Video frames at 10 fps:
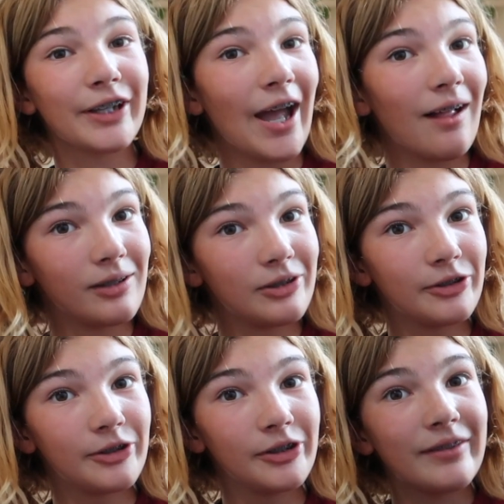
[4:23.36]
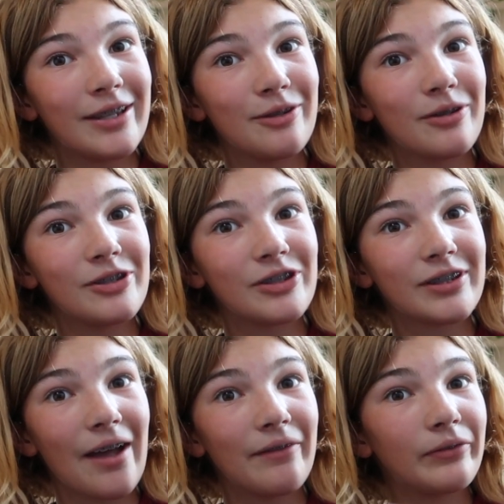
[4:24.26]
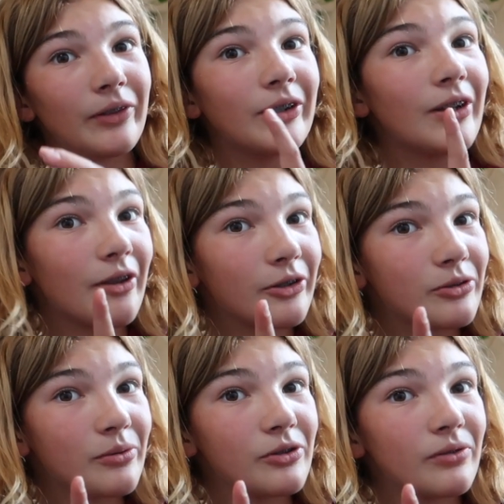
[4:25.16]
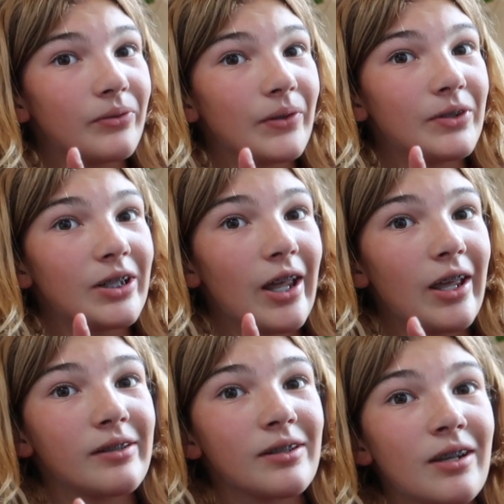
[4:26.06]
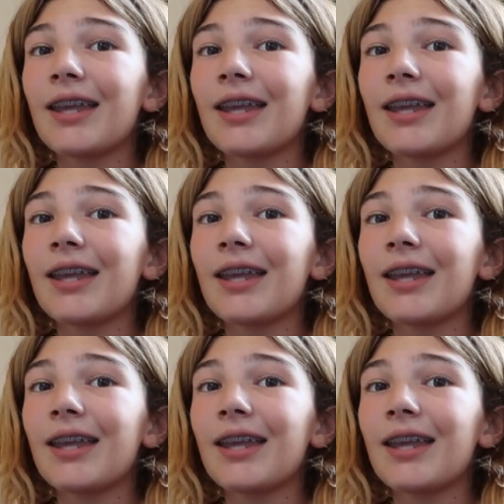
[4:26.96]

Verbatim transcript: calendar, then you can just have it for another 90 days.